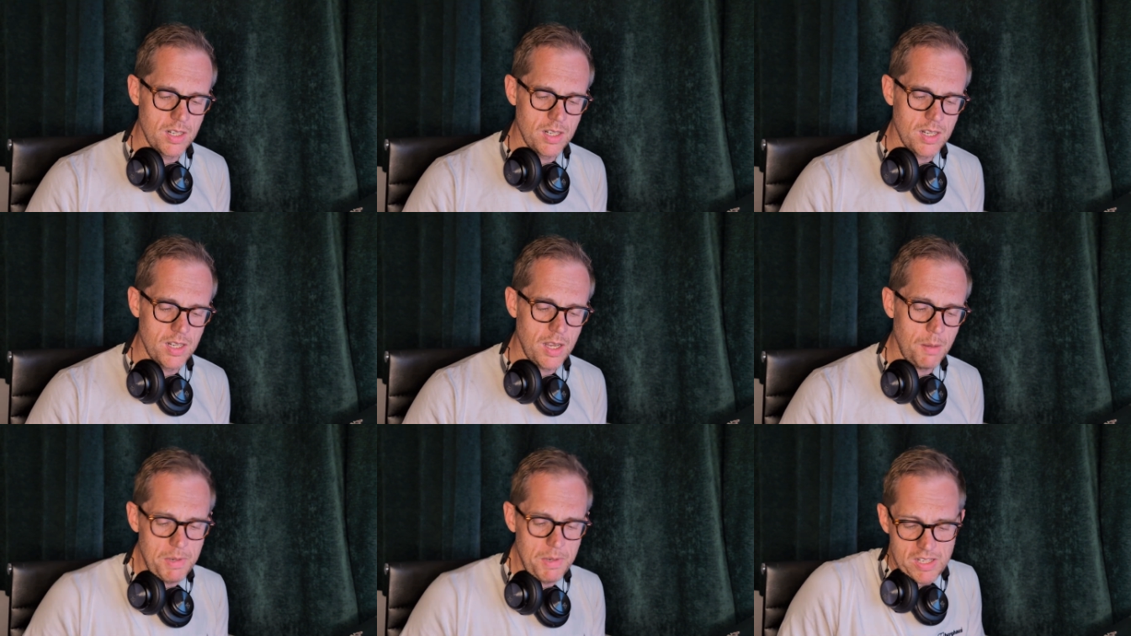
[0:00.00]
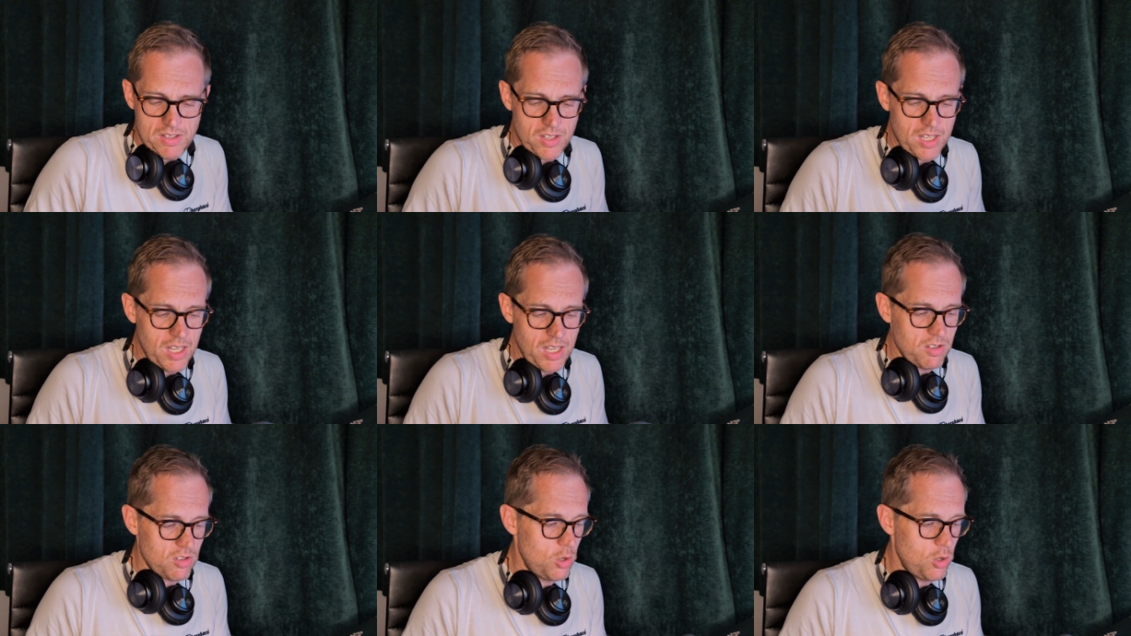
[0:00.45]
I mean, it's,
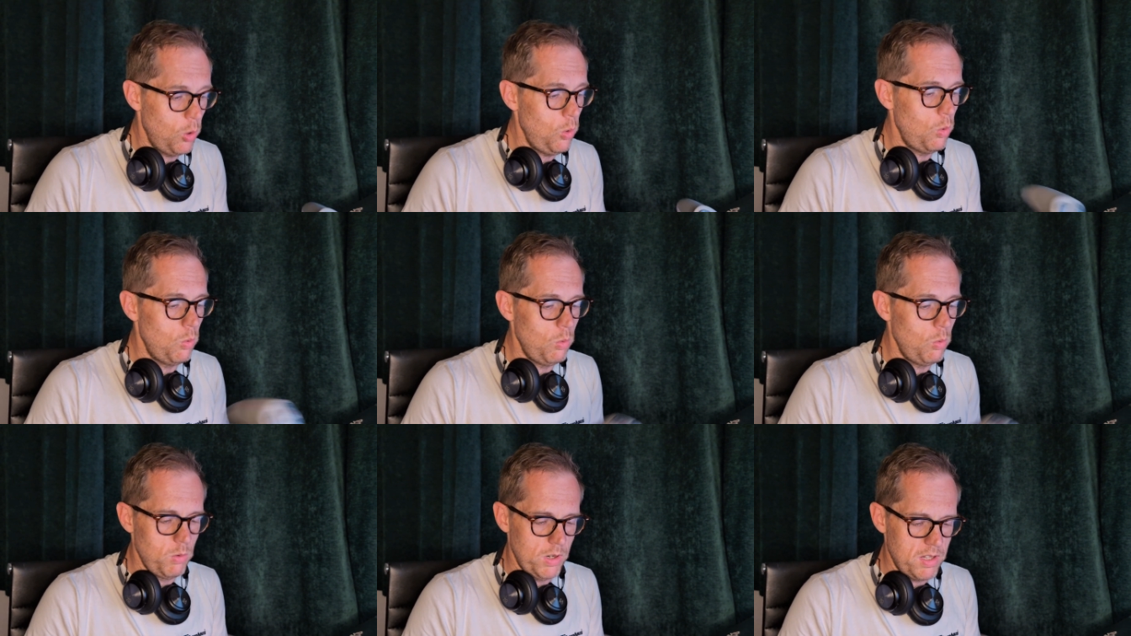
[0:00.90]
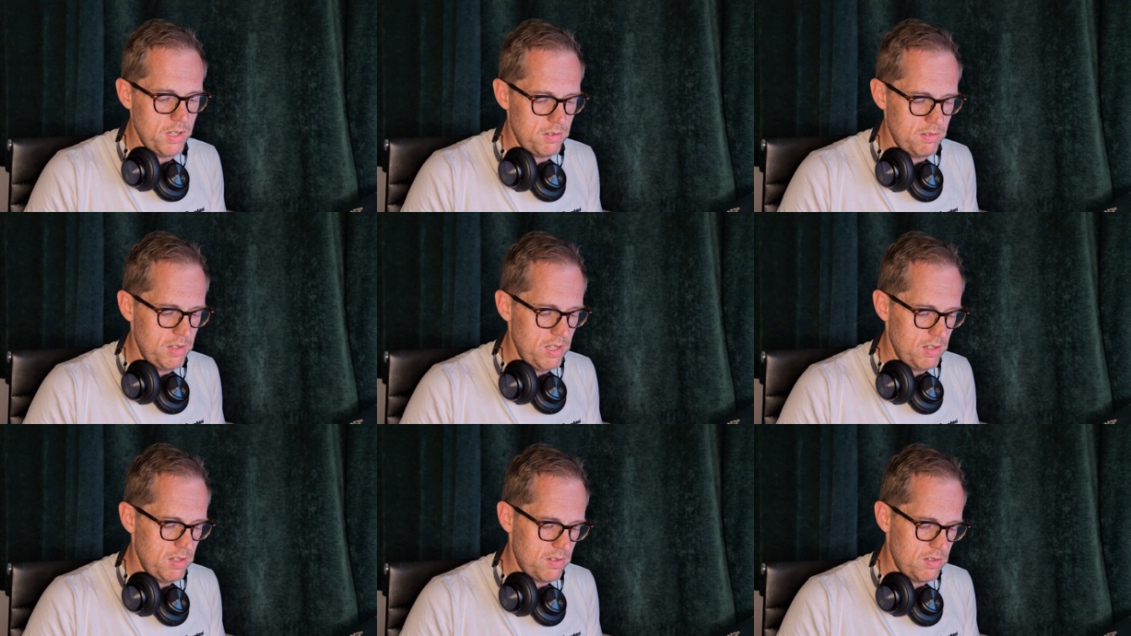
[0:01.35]
it's cool, it,
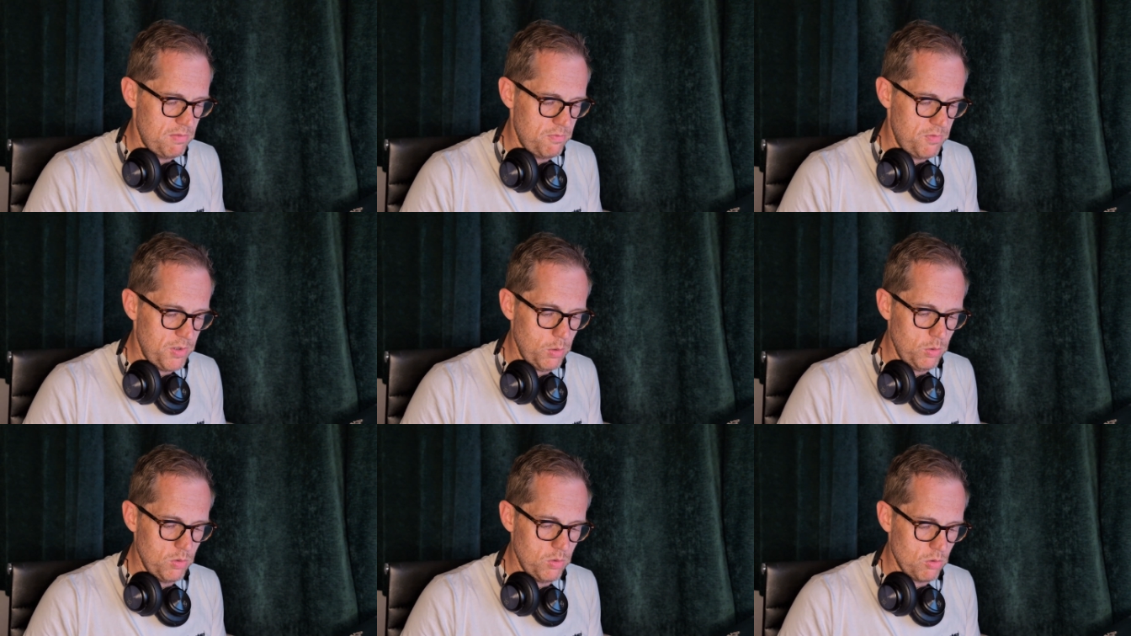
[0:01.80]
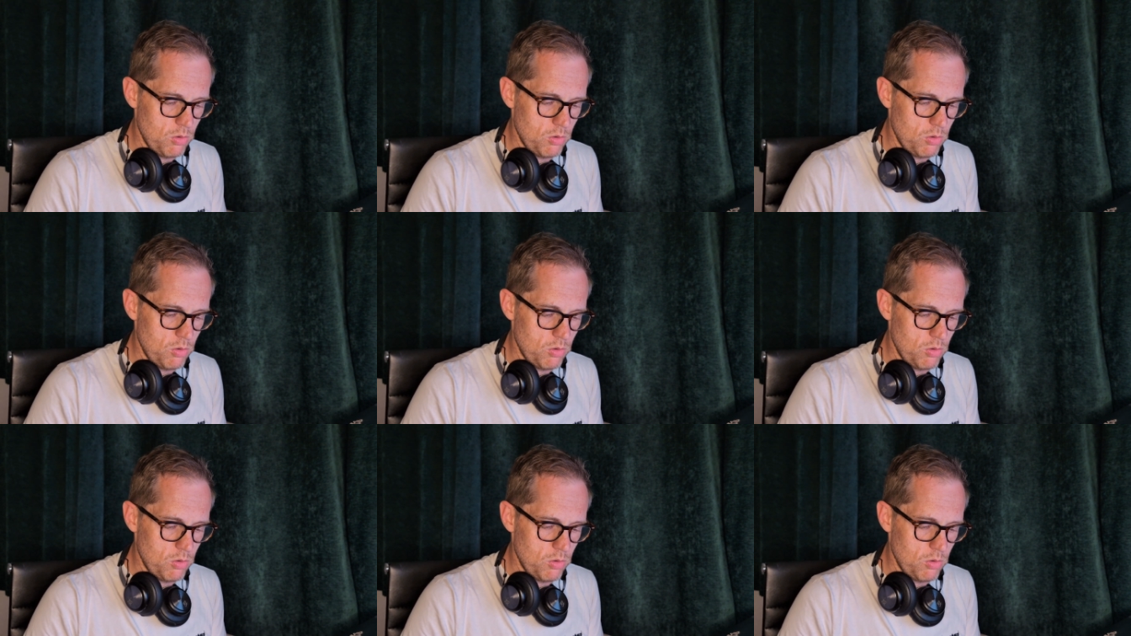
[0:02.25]
it feels all